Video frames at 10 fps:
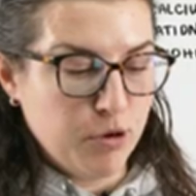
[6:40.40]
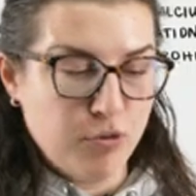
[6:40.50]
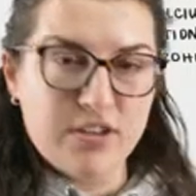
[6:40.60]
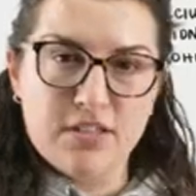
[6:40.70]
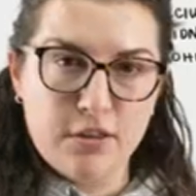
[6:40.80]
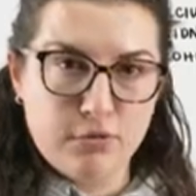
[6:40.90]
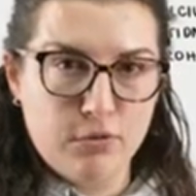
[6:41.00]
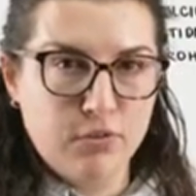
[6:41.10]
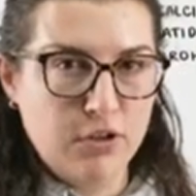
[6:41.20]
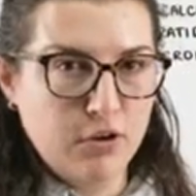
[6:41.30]
progressing
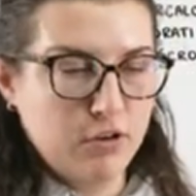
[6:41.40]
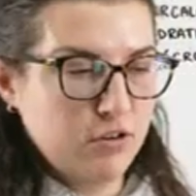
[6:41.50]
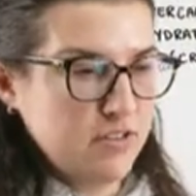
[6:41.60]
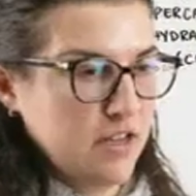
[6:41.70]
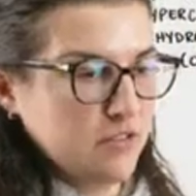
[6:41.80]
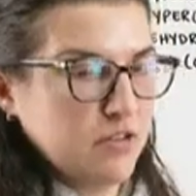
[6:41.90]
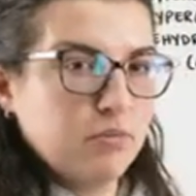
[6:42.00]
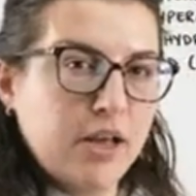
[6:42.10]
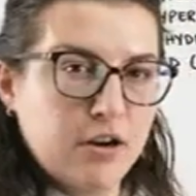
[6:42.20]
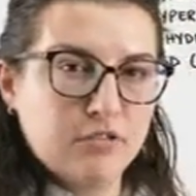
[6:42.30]
through the ureters down to the
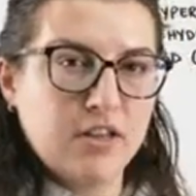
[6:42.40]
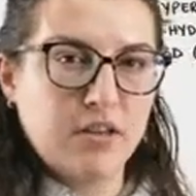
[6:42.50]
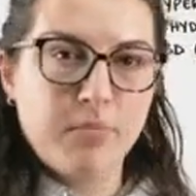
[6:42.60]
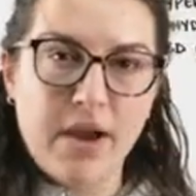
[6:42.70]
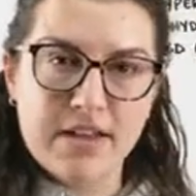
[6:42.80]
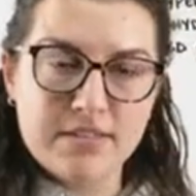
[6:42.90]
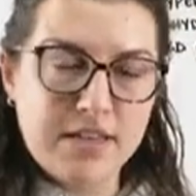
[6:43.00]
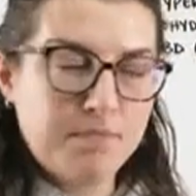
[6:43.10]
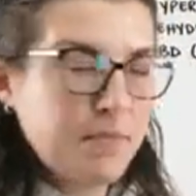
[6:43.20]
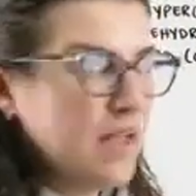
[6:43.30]
bladder so they can pass
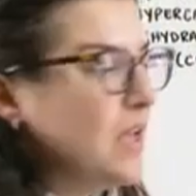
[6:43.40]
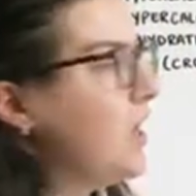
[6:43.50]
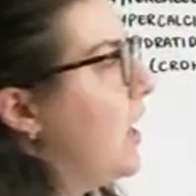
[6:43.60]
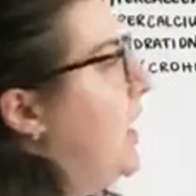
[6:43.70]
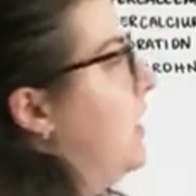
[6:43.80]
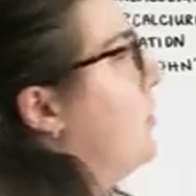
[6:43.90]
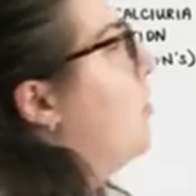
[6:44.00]
it? And